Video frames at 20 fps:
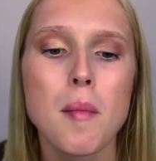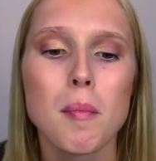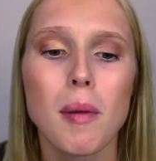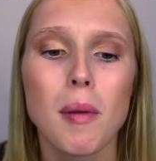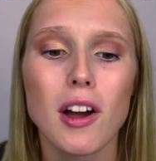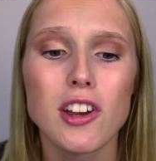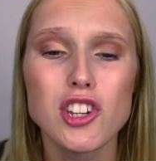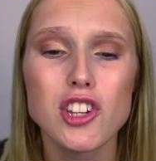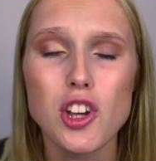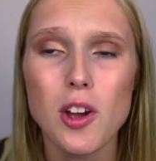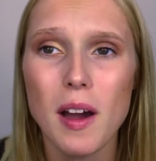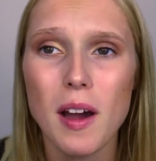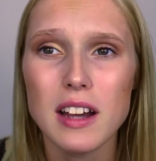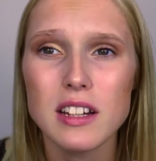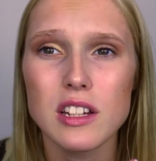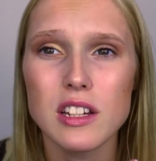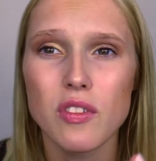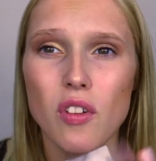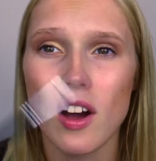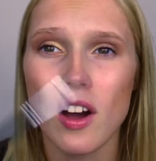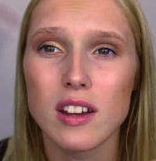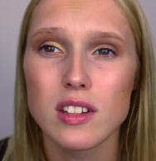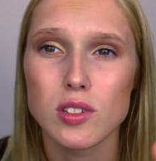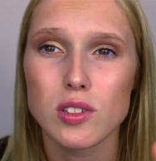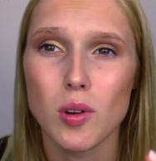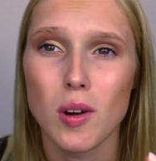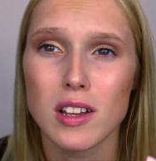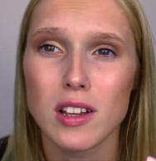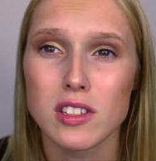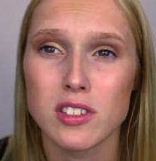but I do actually find it's
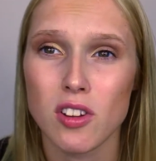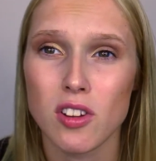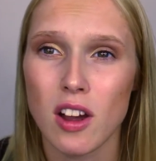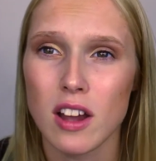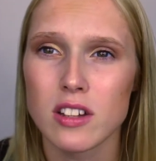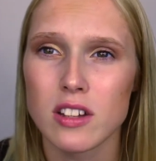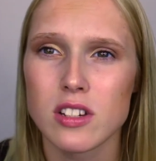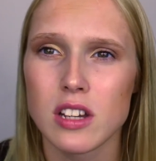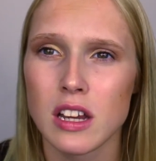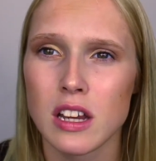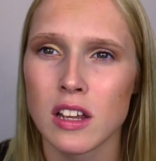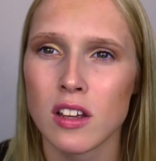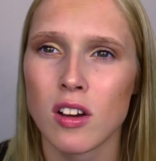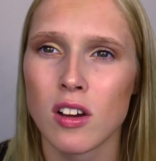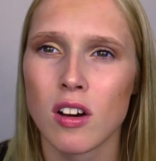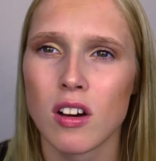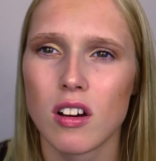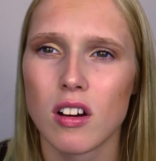quite scratchy,